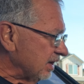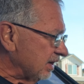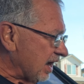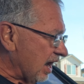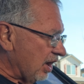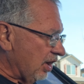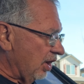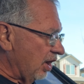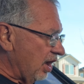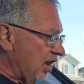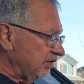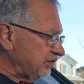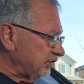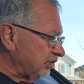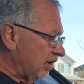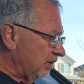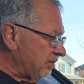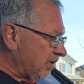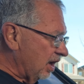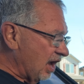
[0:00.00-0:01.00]
Now,
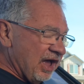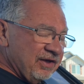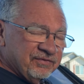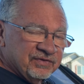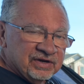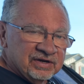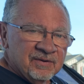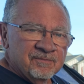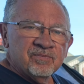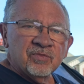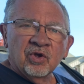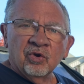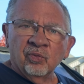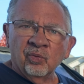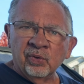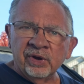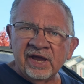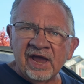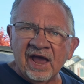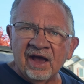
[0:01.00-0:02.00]
also often
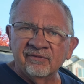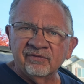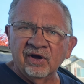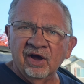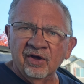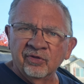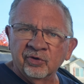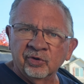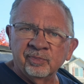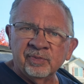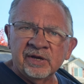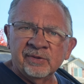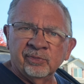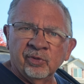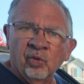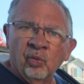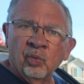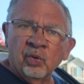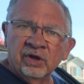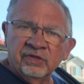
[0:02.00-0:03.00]
we have other
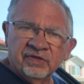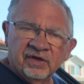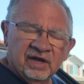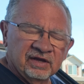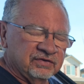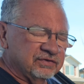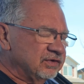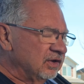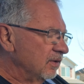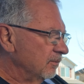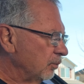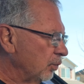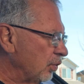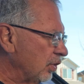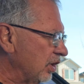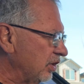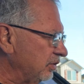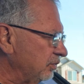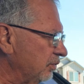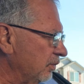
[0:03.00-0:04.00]
people with us
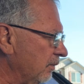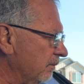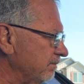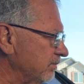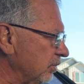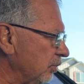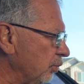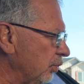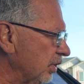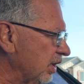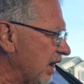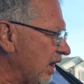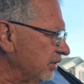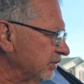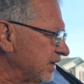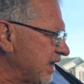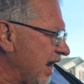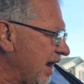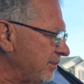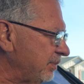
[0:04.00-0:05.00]
when we're
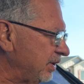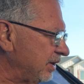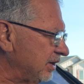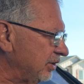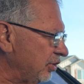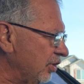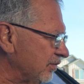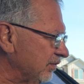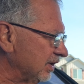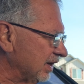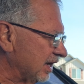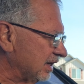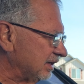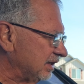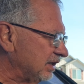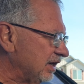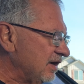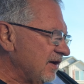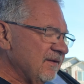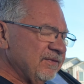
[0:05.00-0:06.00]
out camping and
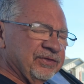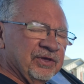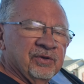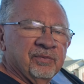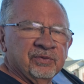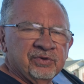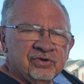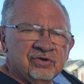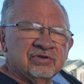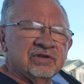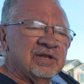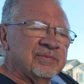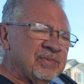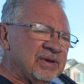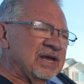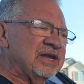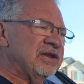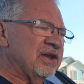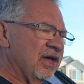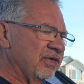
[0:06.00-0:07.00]
overlanding. There'll usually
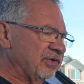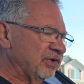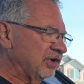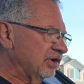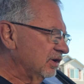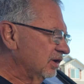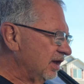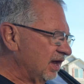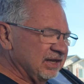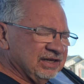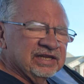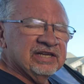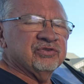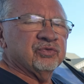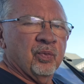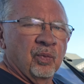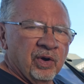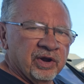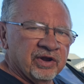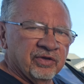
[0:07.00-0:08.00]
be at
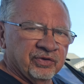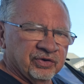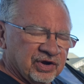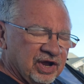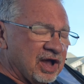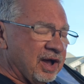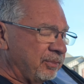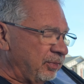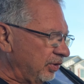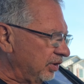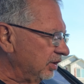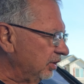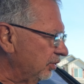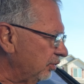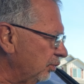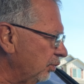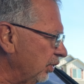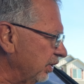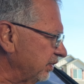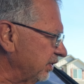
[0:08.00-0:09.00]
least one other couple
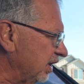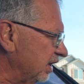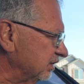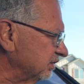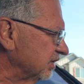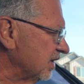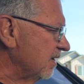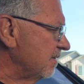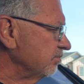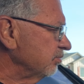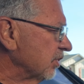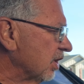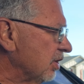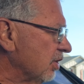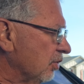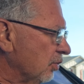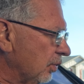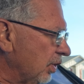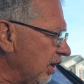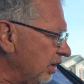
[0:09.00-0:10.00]
with us.
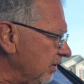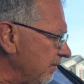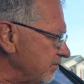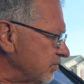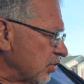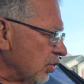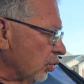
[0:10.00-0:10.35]
Well,